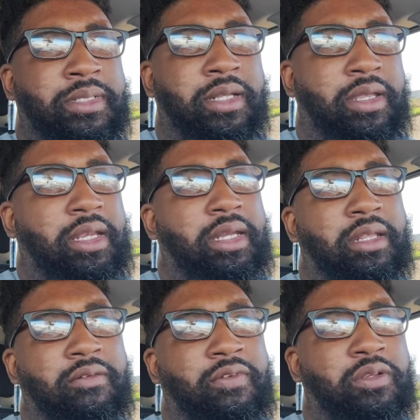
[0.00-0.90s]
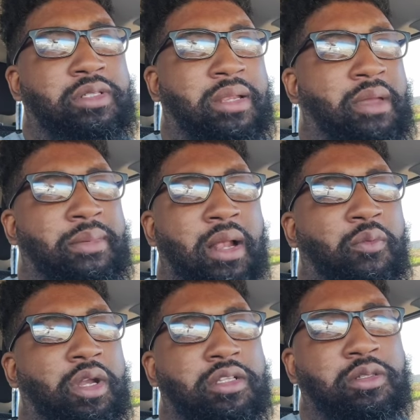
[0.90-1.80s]
They're getting interviews, like maybe like
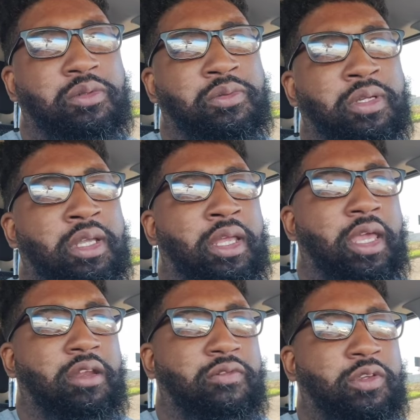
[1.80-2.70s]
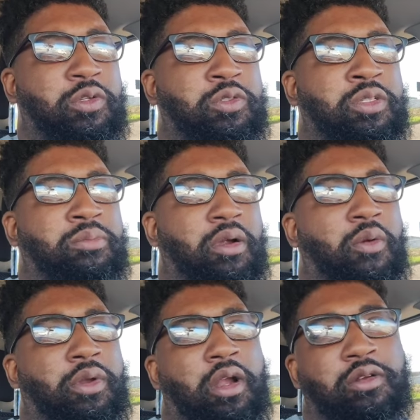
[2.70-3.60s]
1 or 2 interviews per
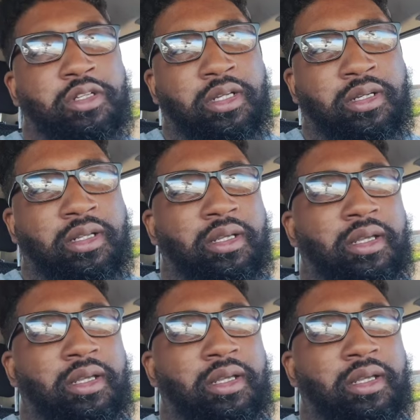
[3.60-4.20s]
100